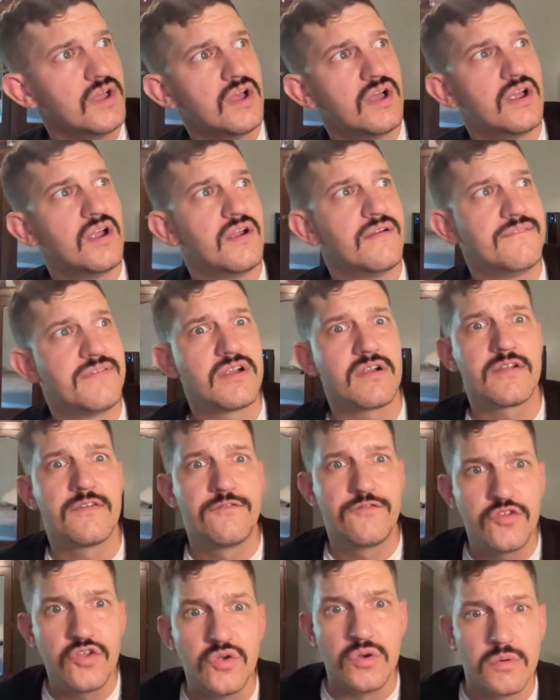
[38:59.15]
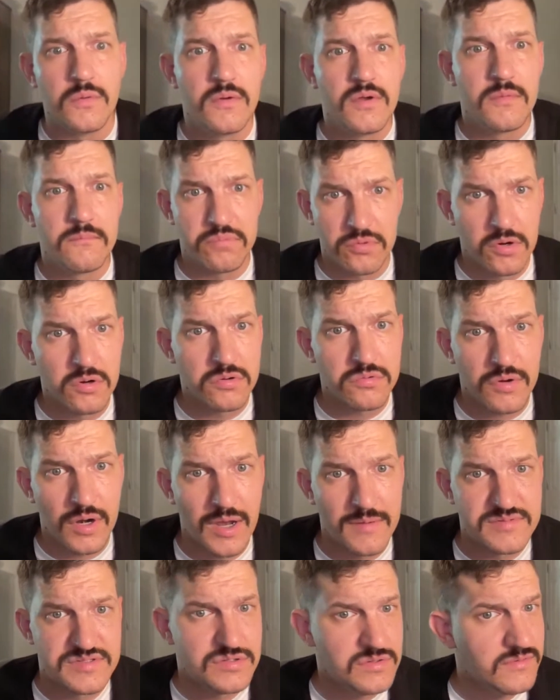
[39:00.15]
There are very few
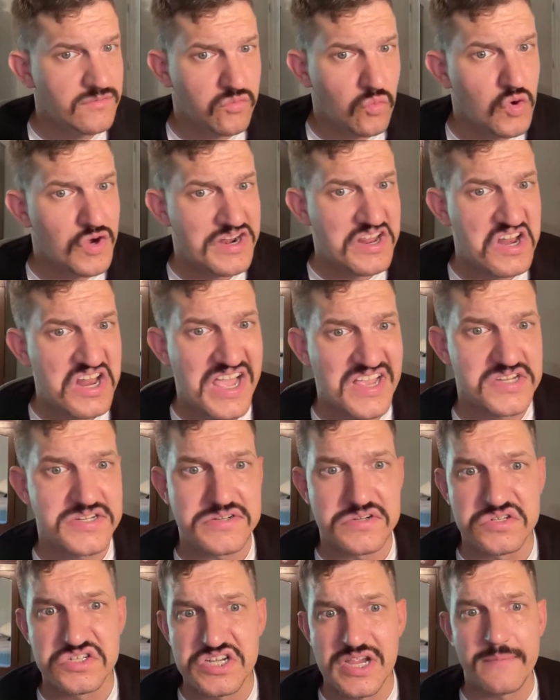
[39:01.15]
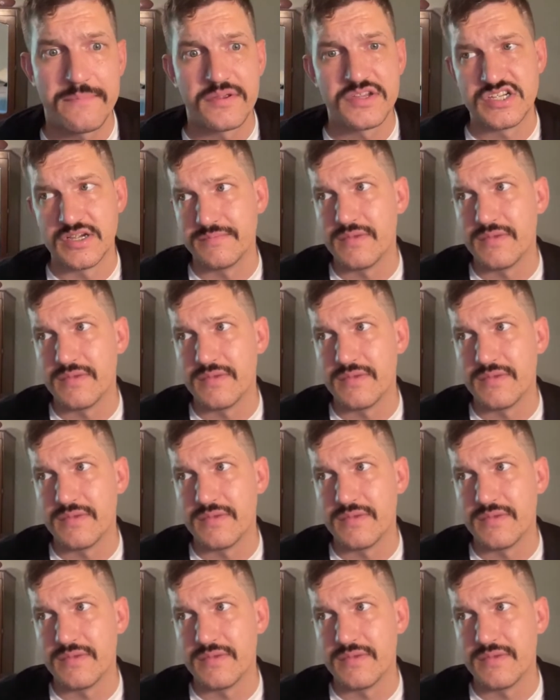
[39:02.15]
programs who have won a national championship.